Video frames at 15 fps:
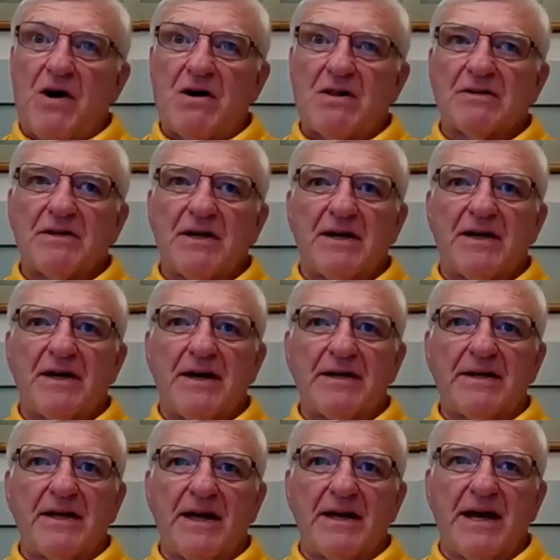this
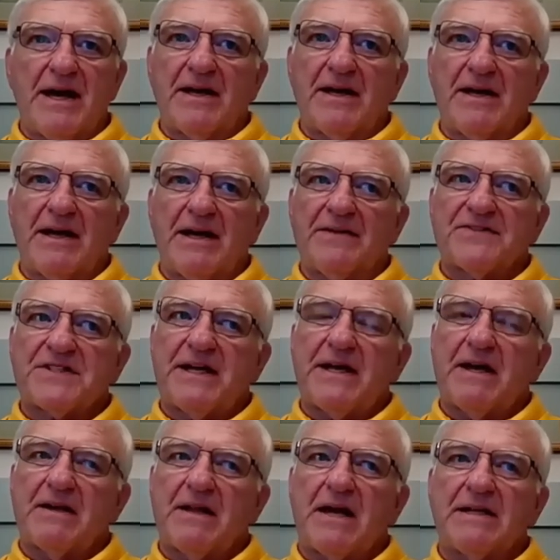fall,
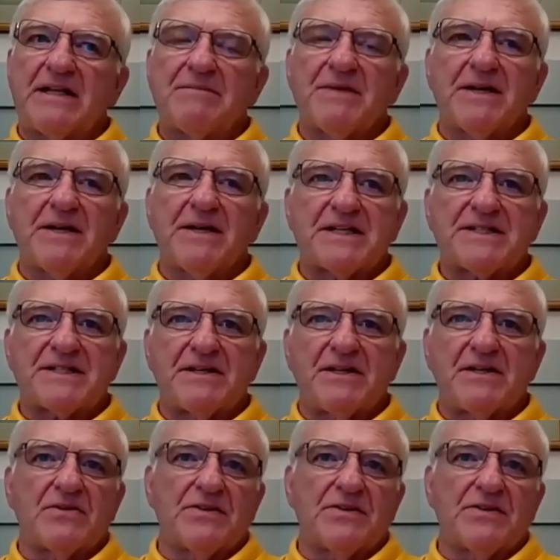I've sent out a lot of emails.